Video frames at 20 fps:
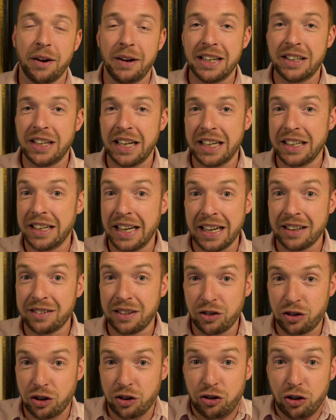know, he
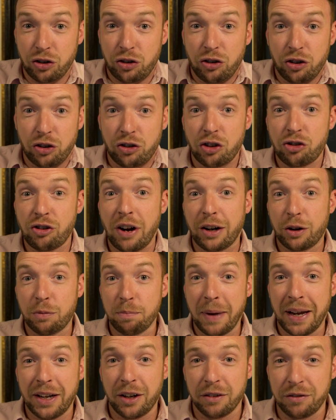doesn't just attract
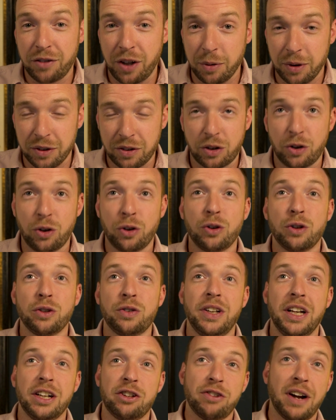male viewers. Of
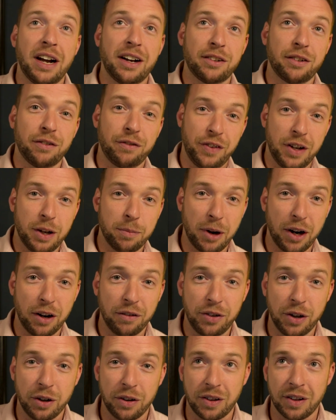course he attracts female
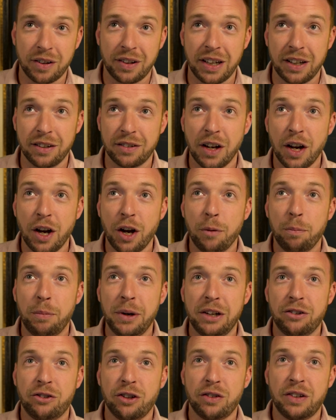viewers and things,
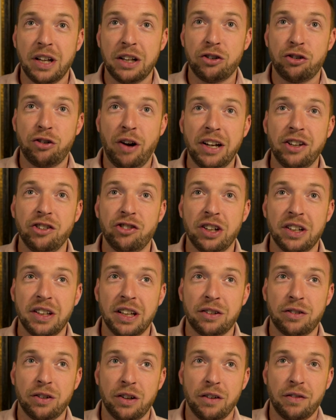but it's just entrenching
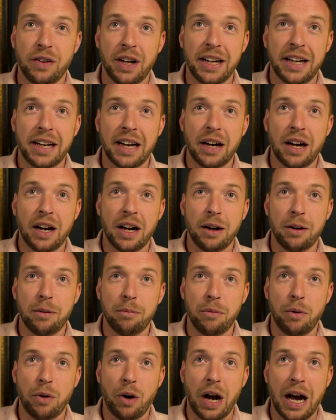this sort of like
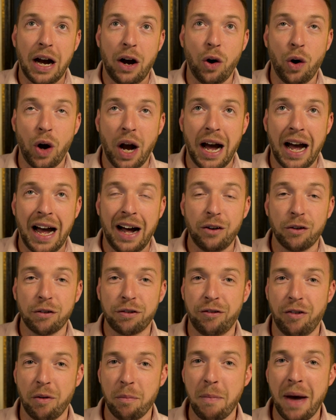
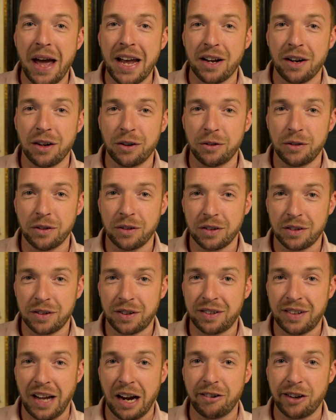alpha male
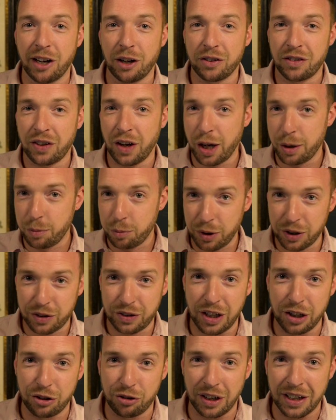stereotype
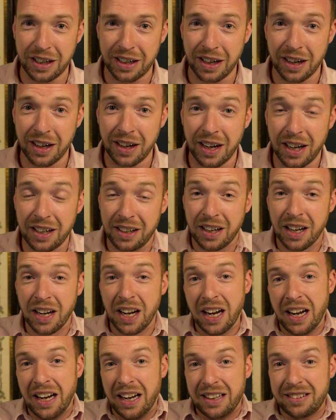whiskey drinker. And
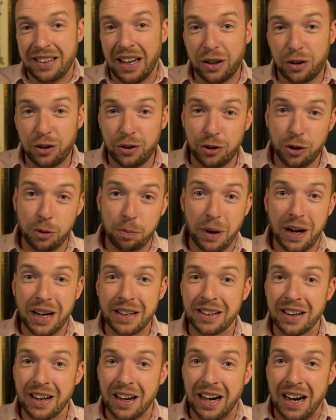is that good or
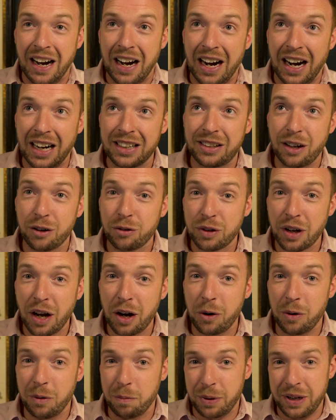bad? I don't
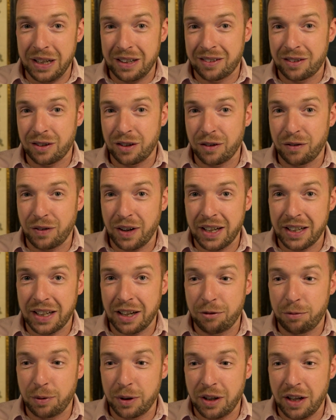know, but it's sort of
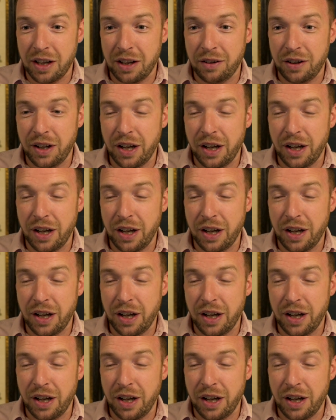like, if we